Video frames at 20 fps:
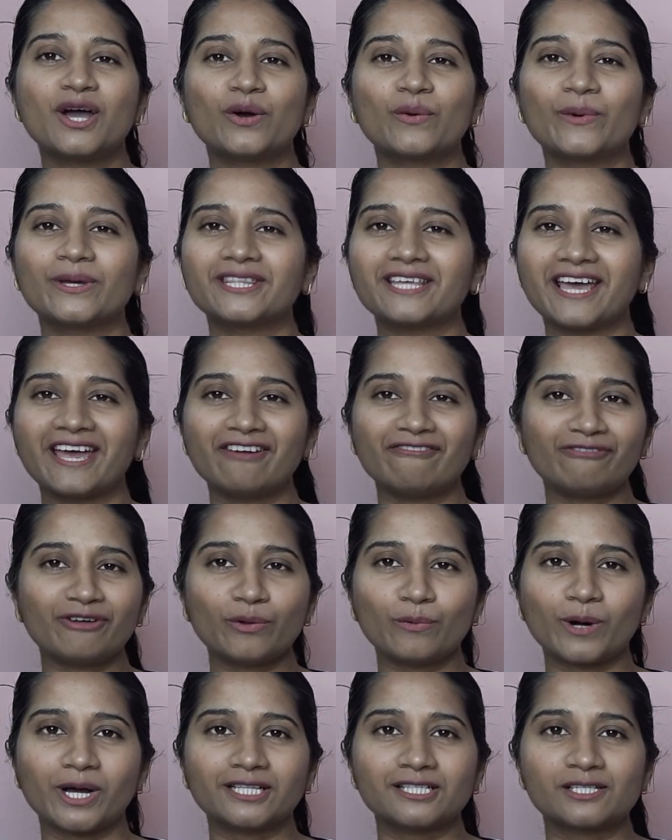With
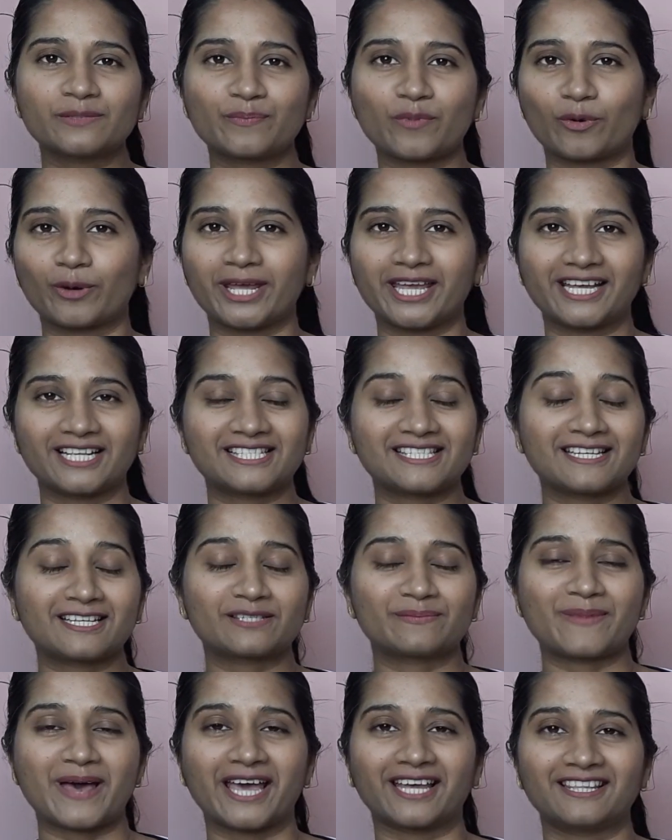everyone sporting a
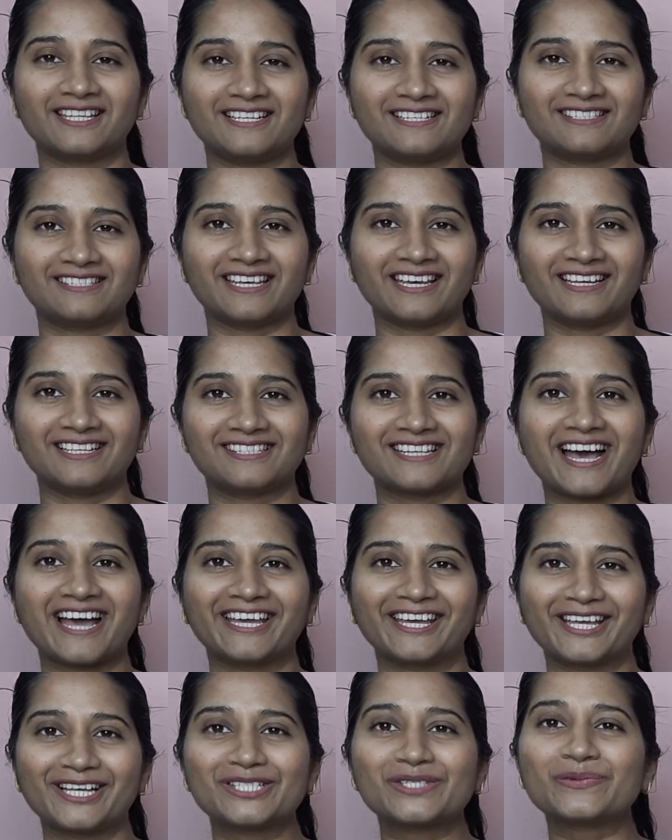six-pack these days,
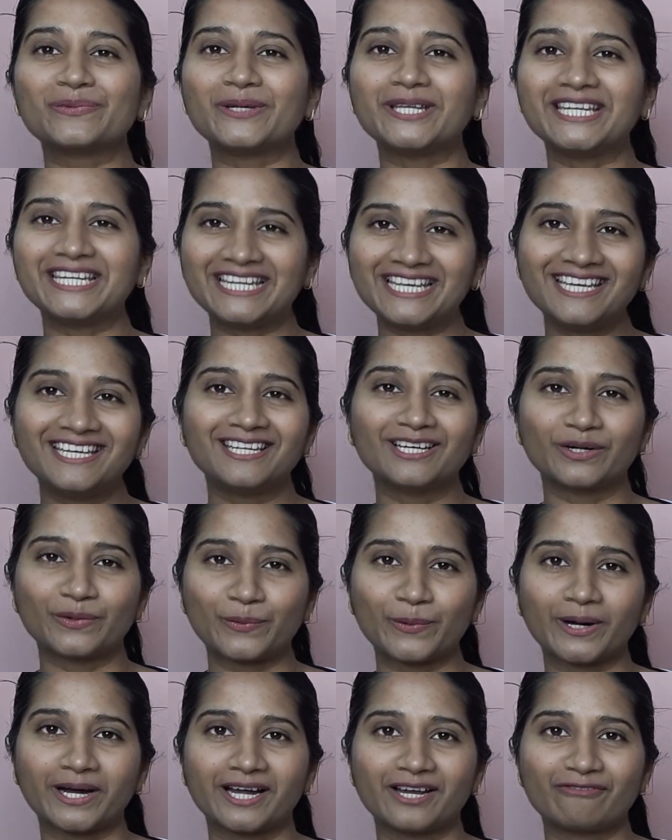I guess we need a
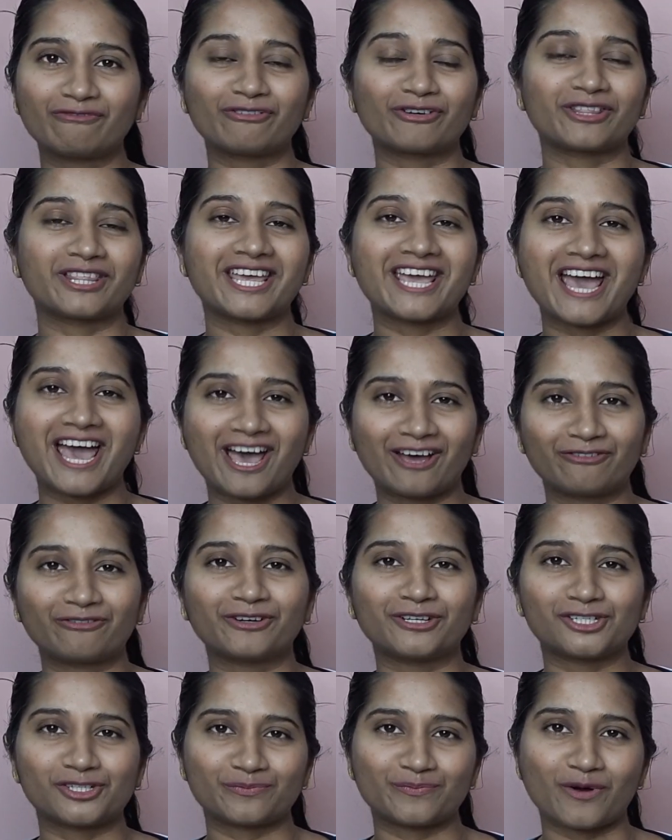word for the
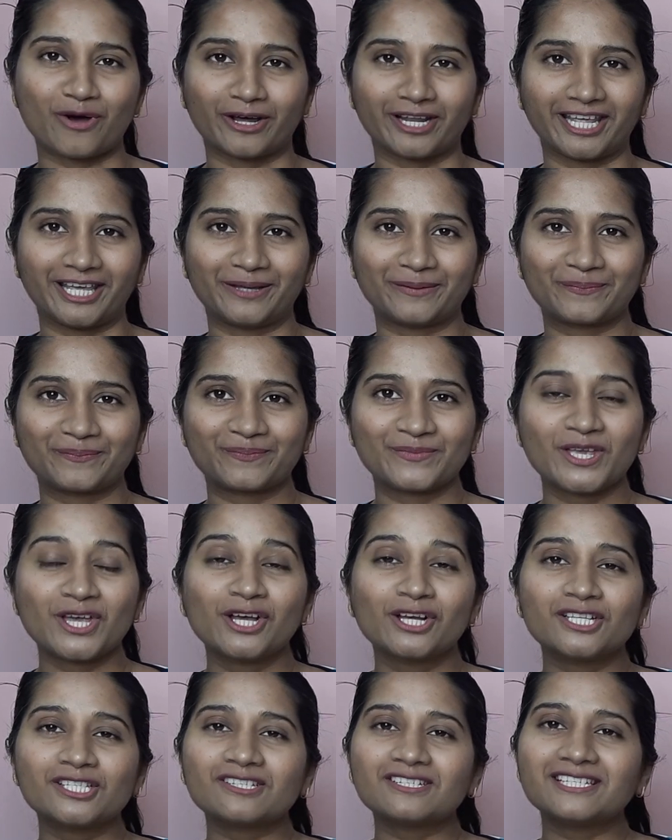average body.
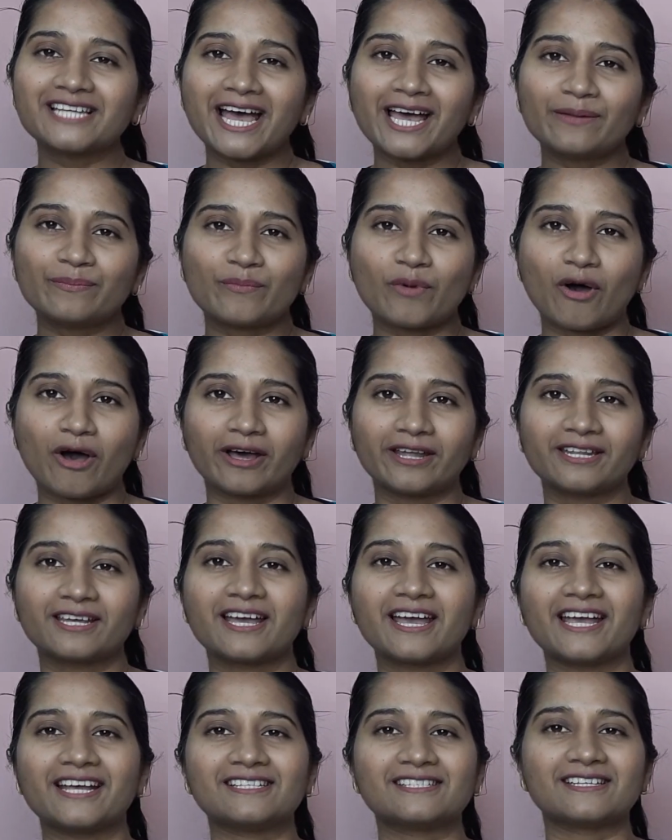So dad bod
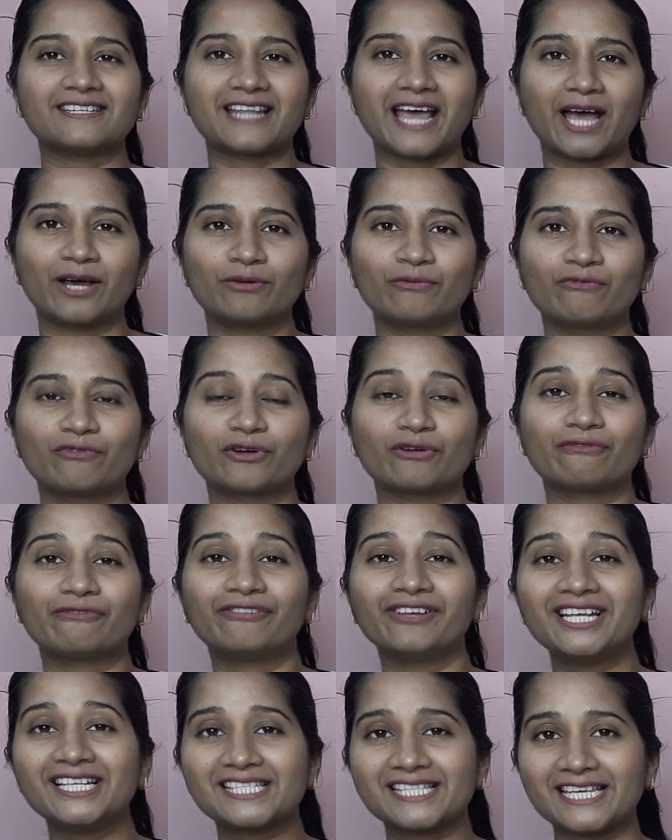is a noun for a
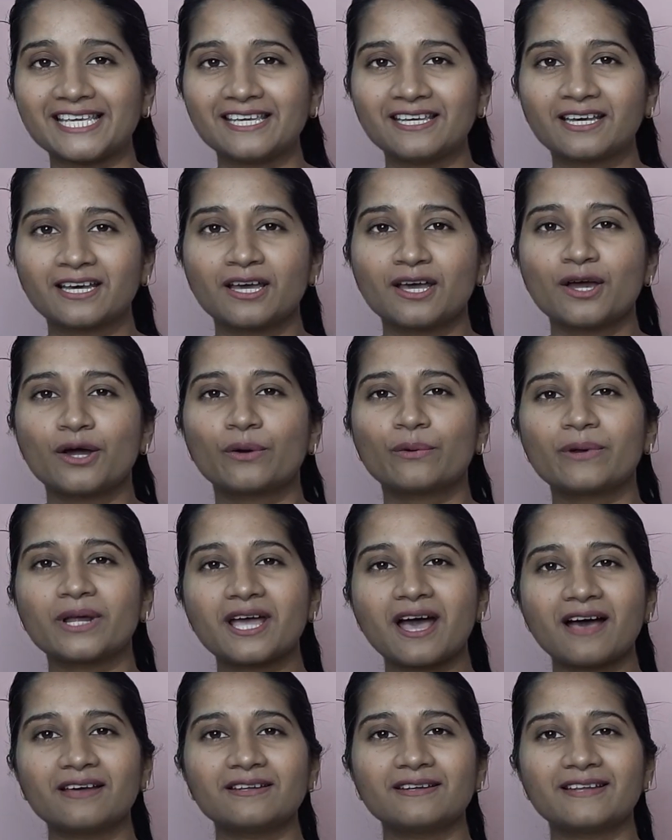physique
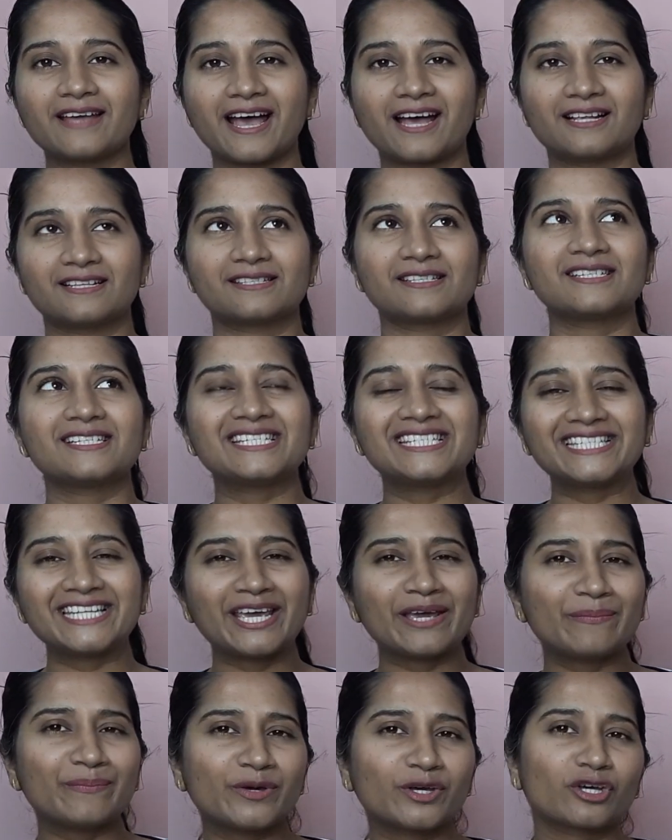regarded as
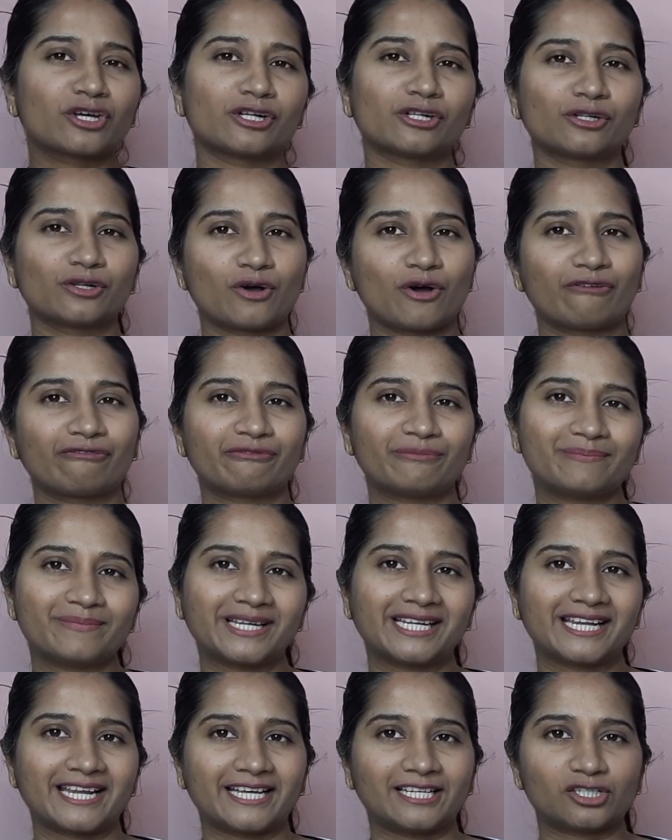typical of
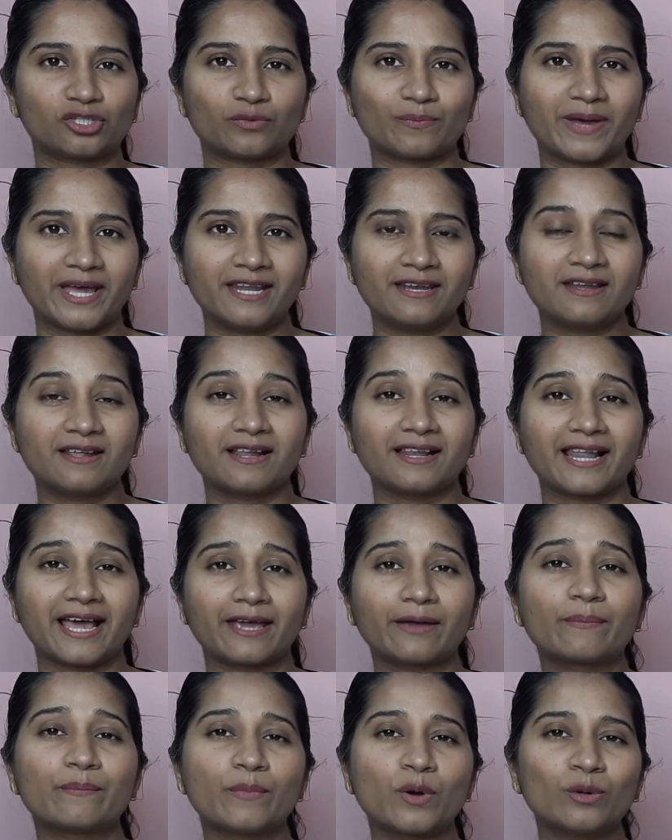middle-aged men,
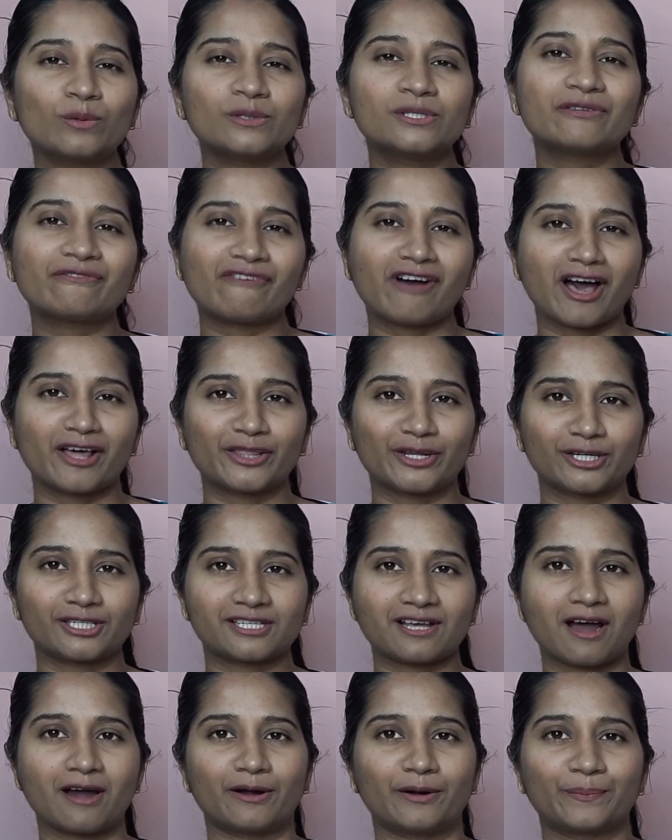like most
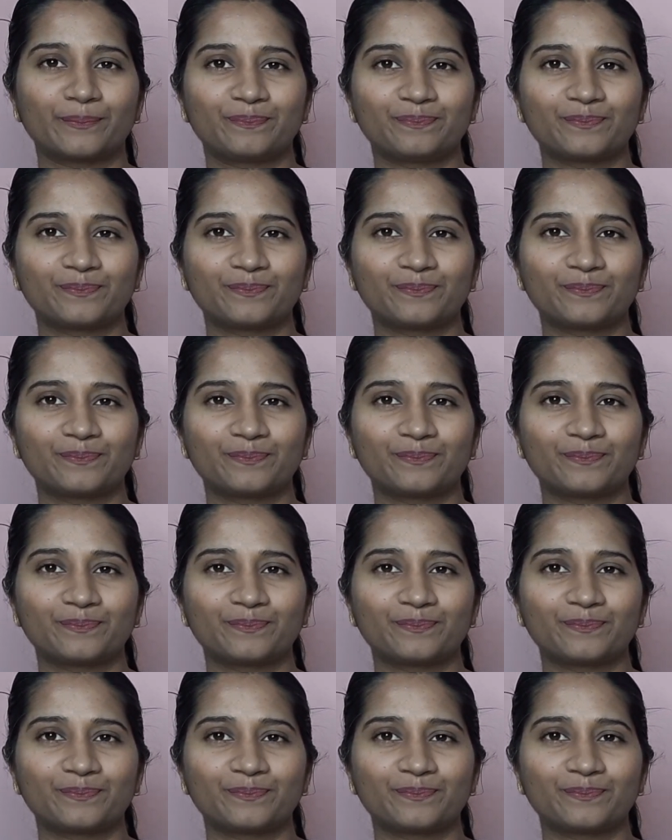fathers are,